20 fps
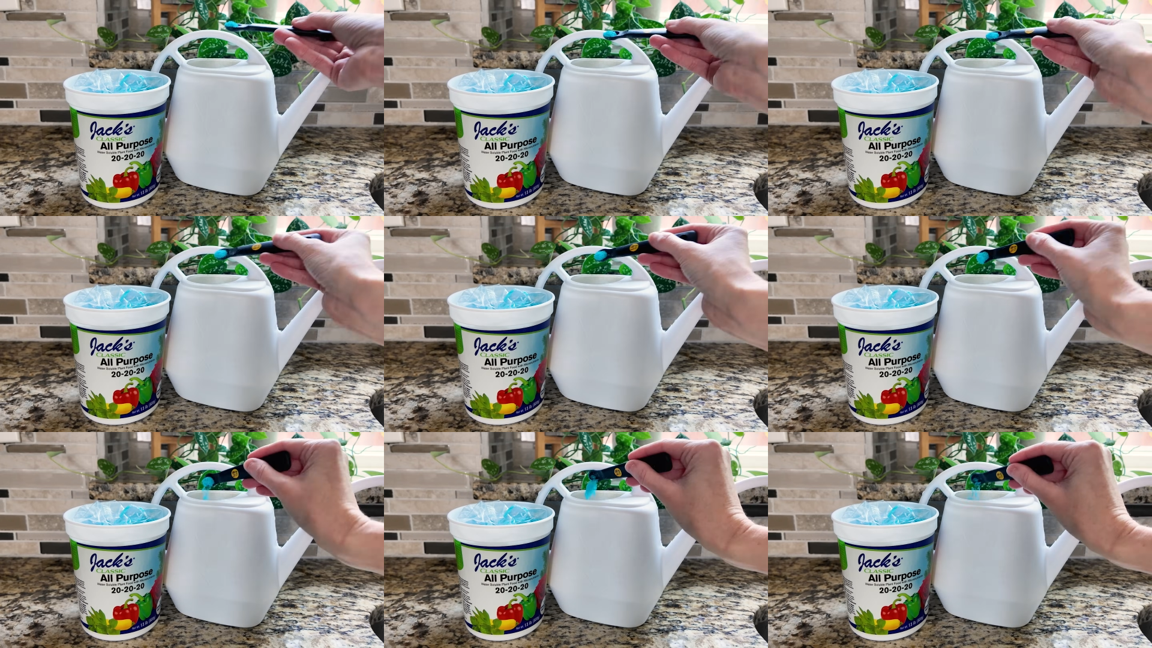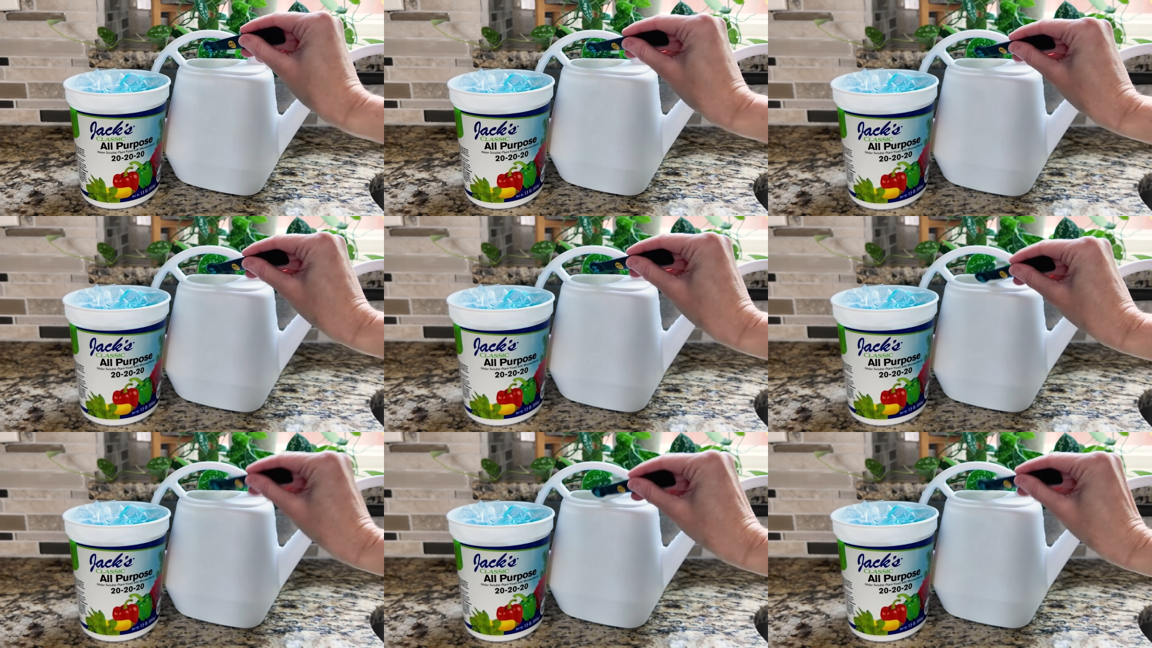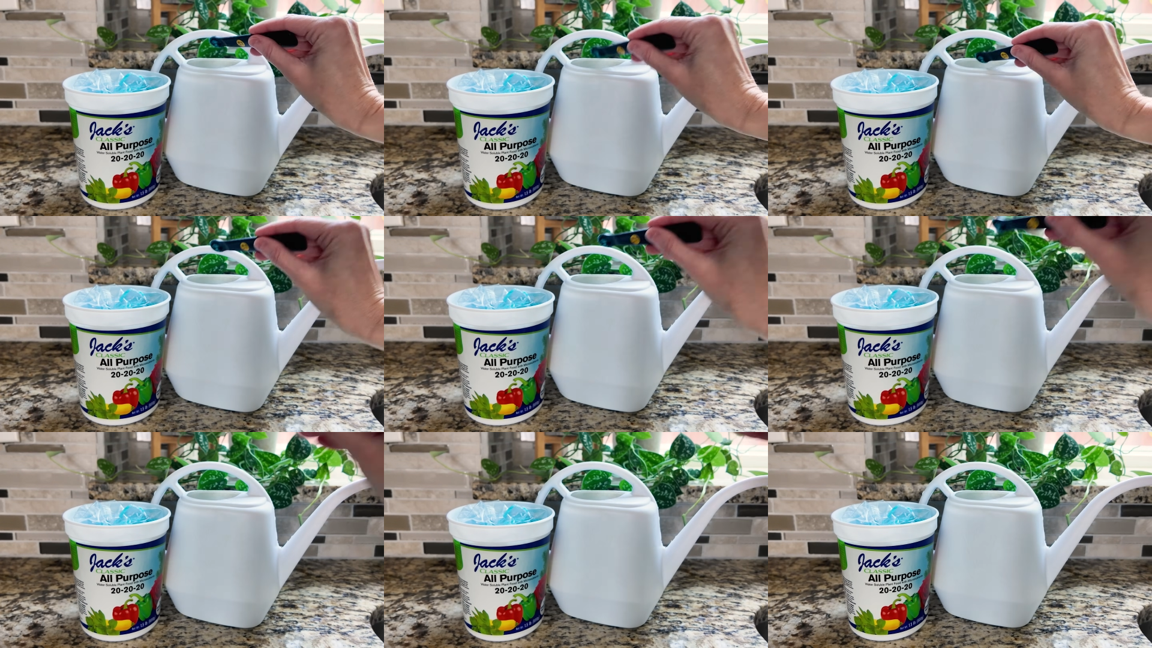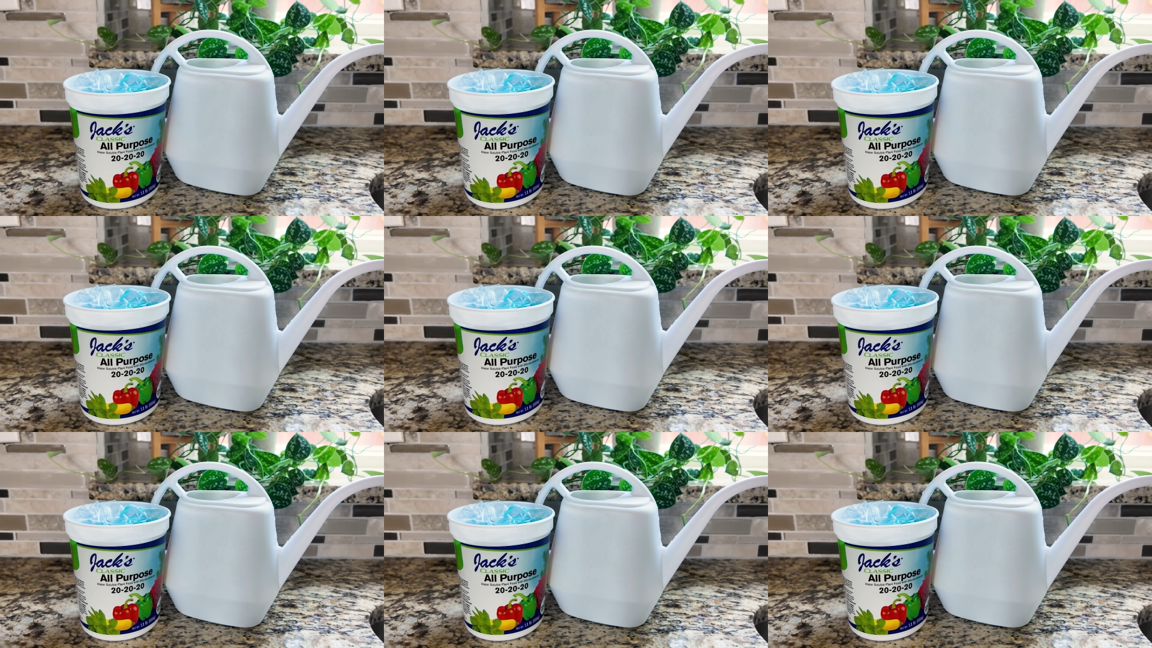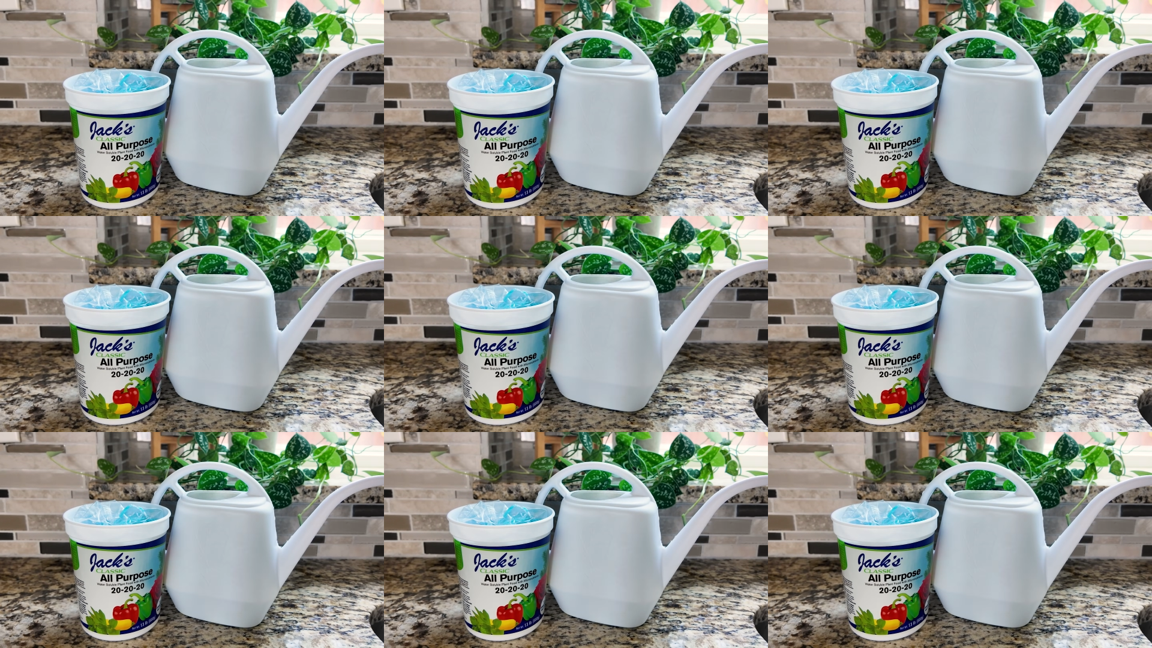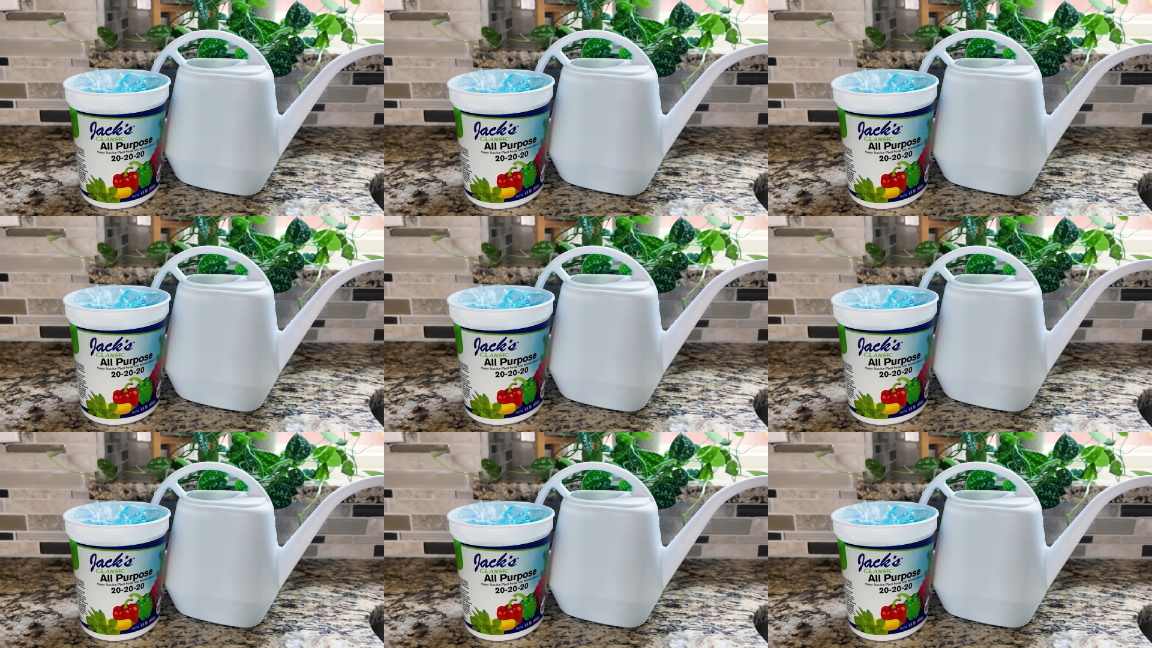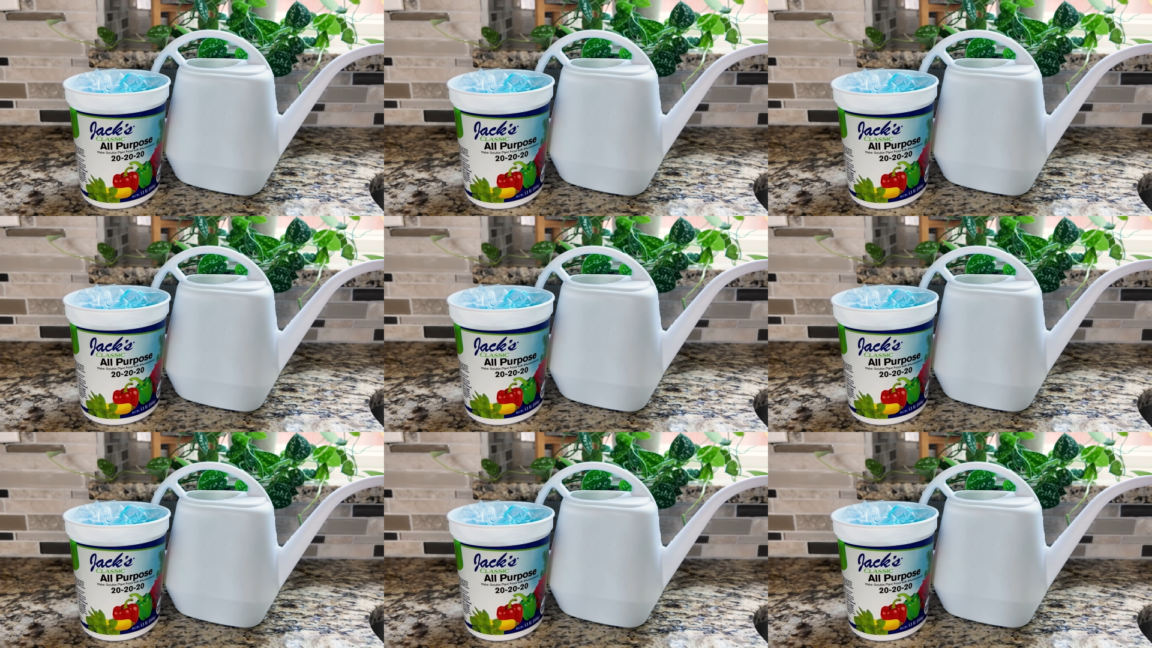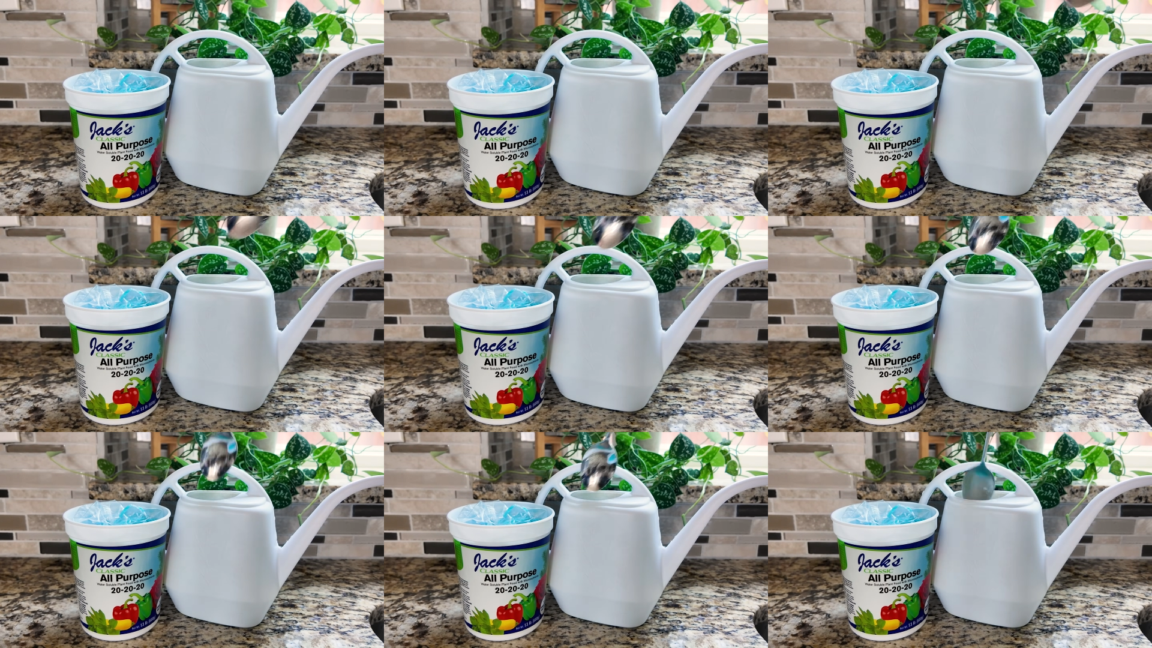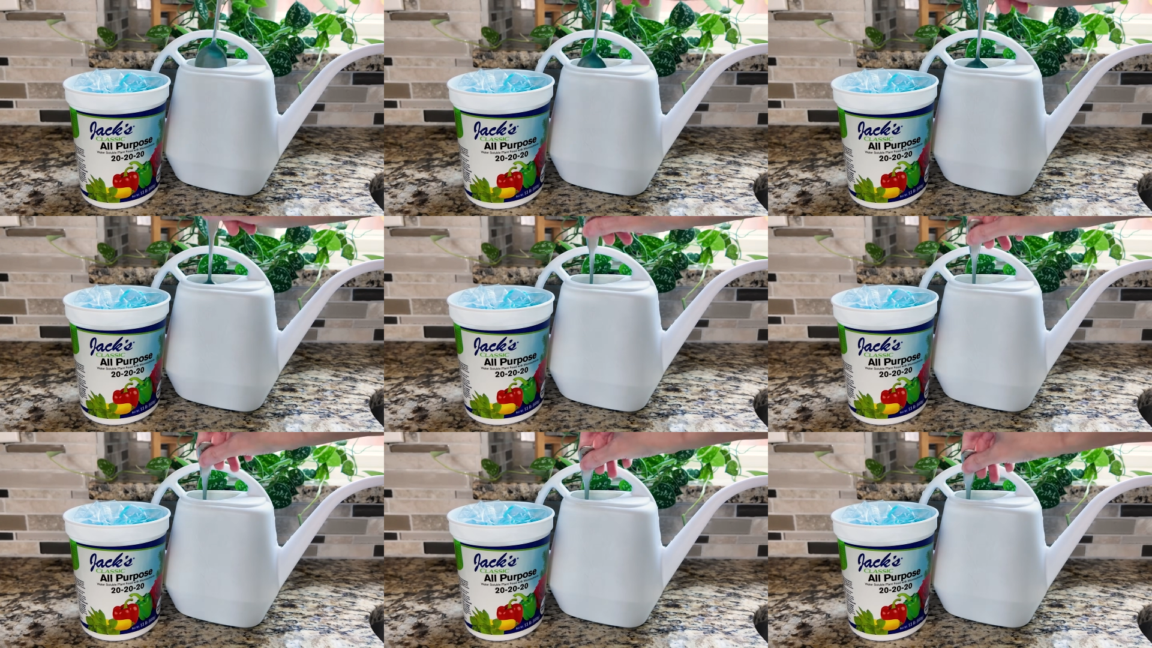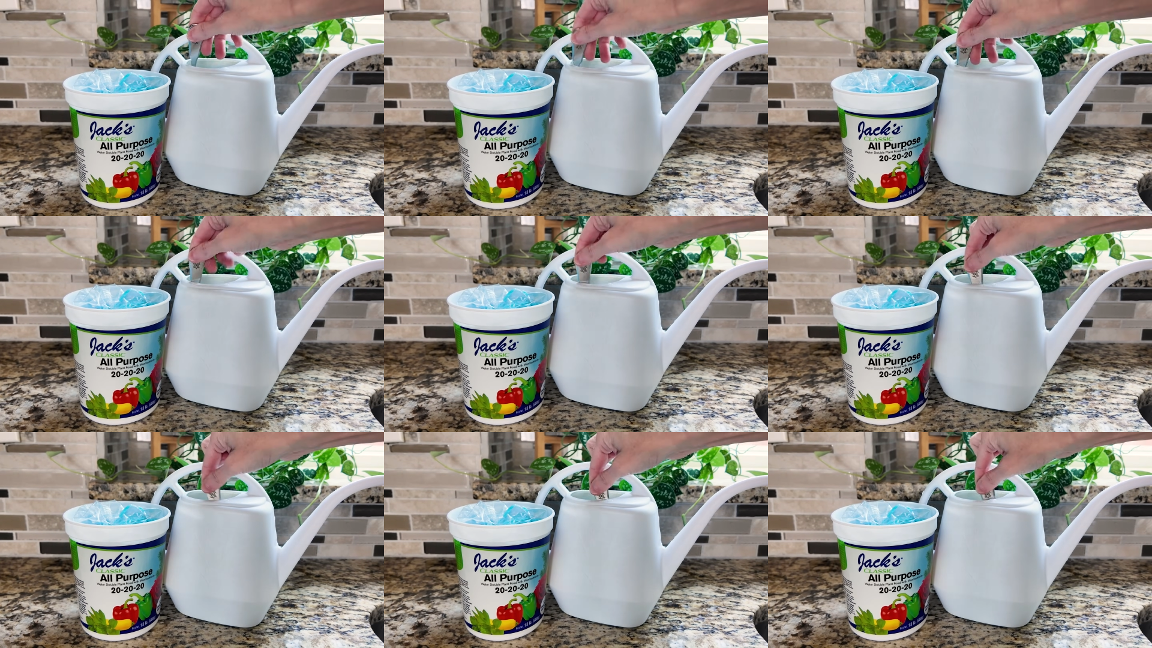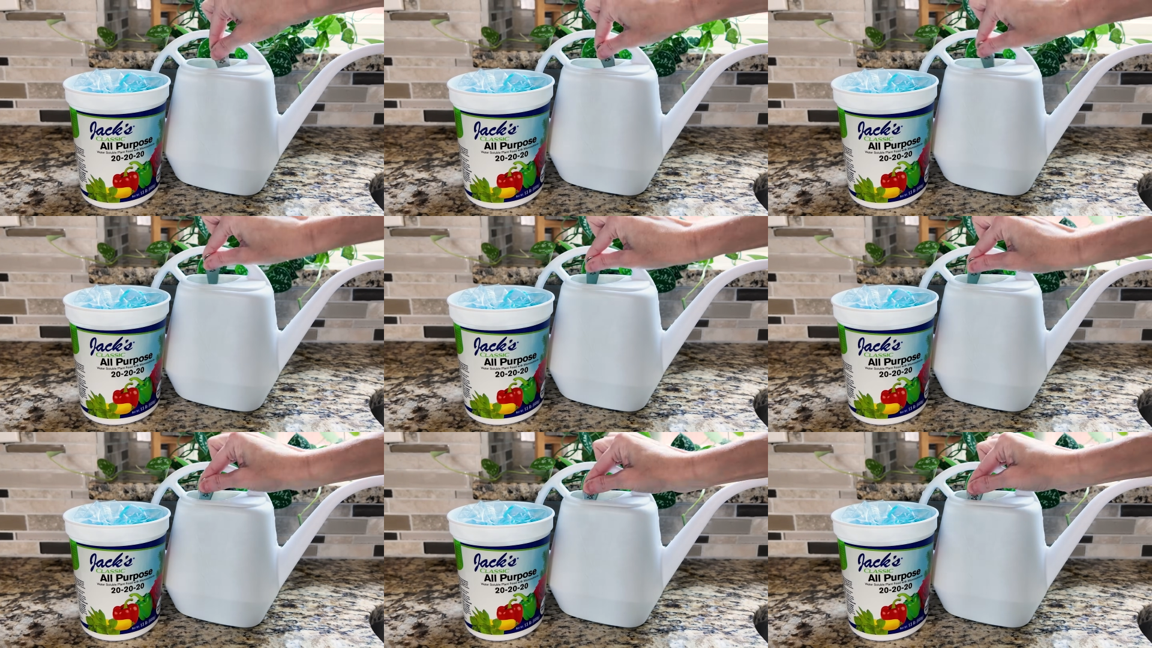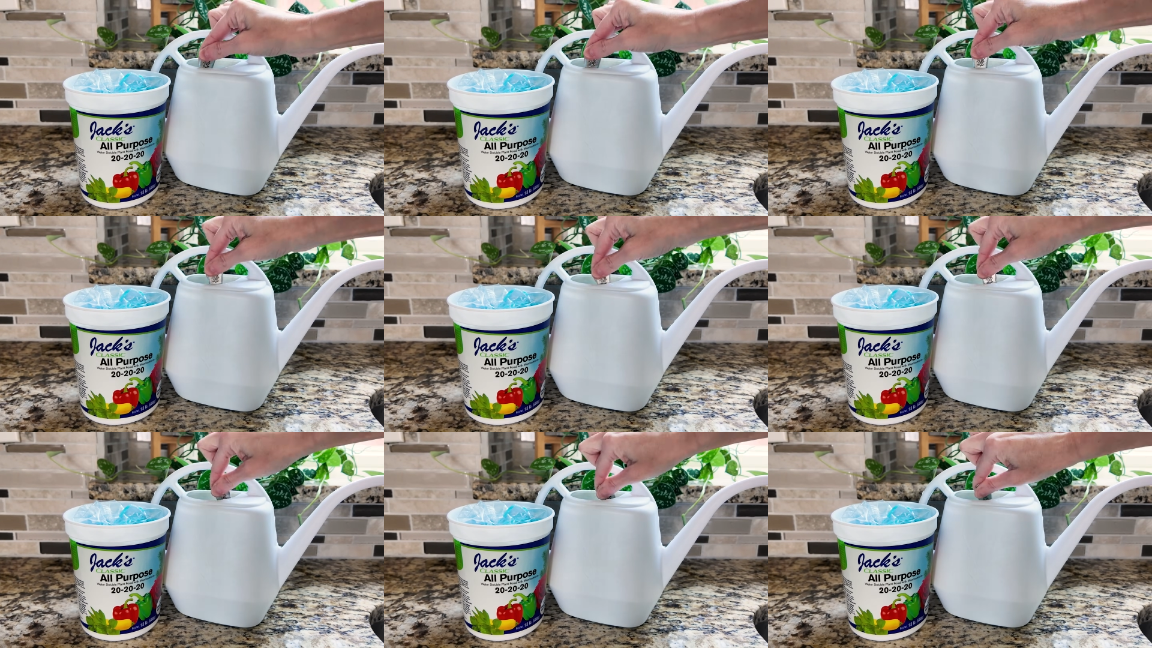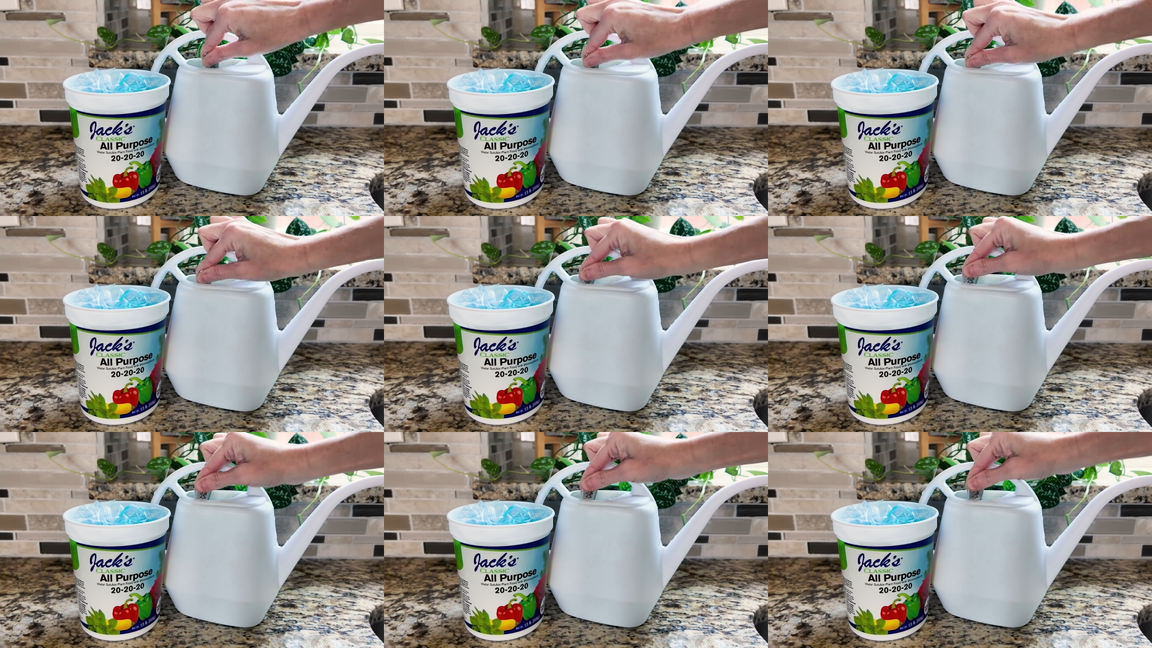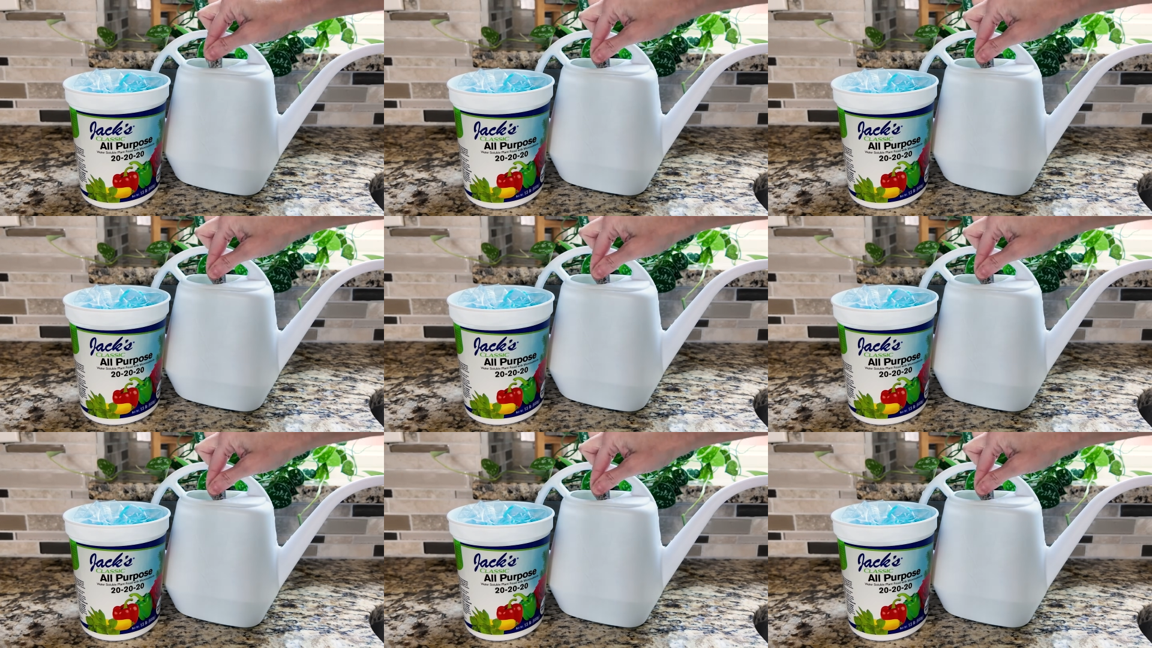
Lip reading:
No face is visible, so there are no lips to read.